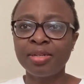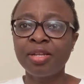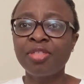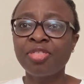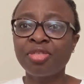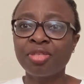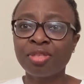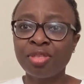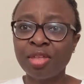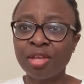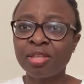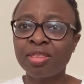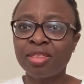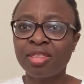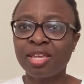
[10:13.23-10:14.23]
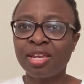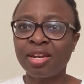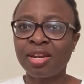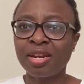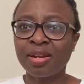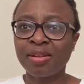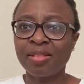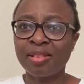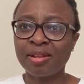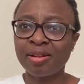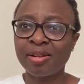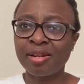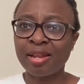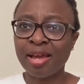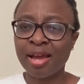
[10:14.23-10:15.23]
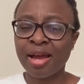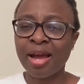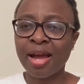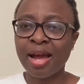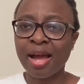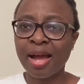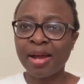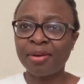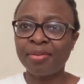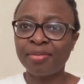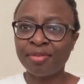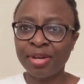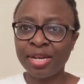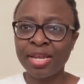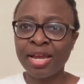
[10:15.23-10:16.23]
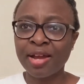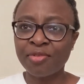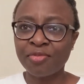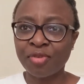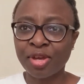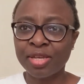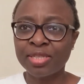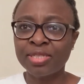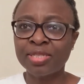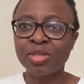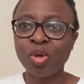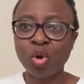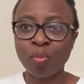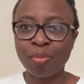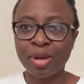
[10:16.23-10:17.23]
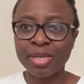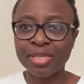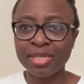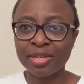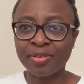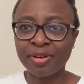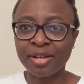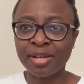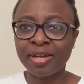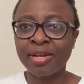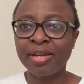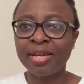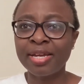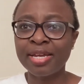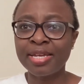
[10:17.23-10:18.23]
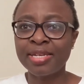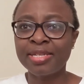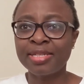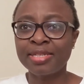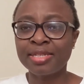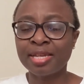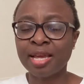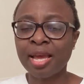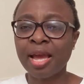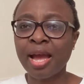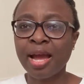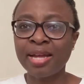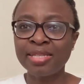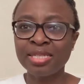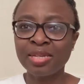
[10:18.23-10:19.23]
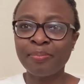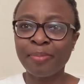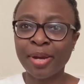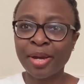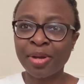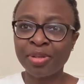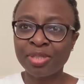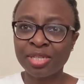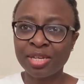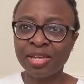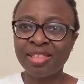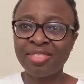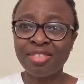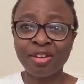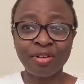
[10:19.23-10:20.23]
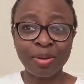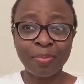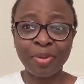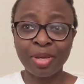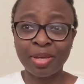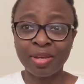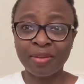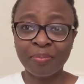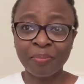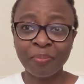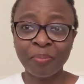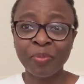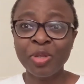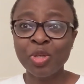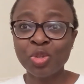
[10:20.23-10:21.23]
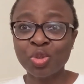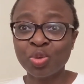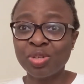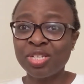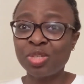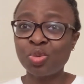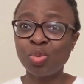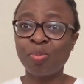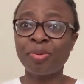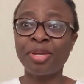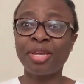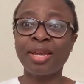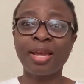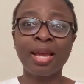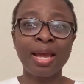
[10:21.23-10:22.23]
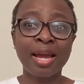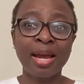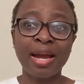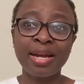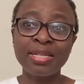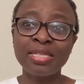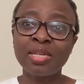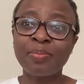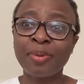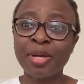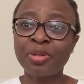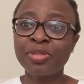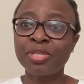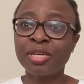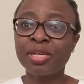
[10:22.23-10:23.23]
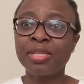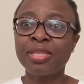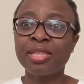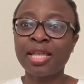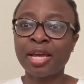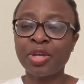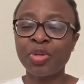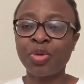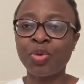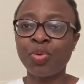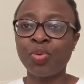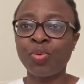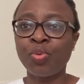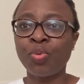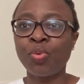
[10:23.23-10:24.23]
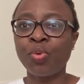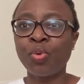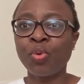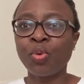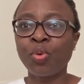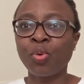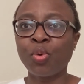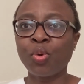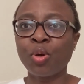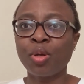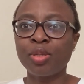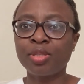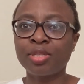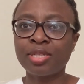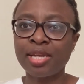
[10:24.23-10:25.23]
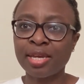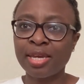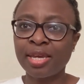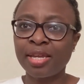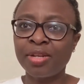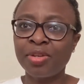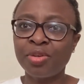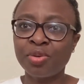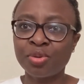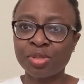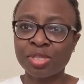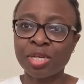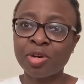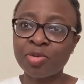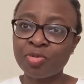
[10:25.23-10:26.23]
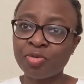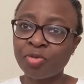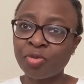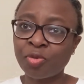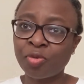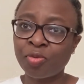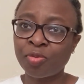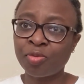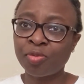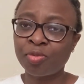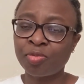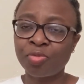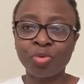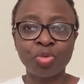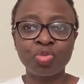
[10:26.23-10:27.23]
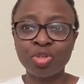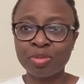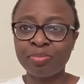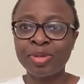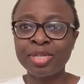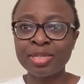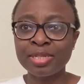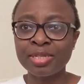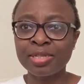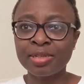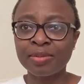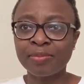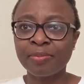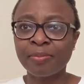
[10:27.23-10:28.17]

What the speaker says: The third thing that really affects gut bacteria is antibiotic therapy. So this would be antibiotic that you take in yourself for treatment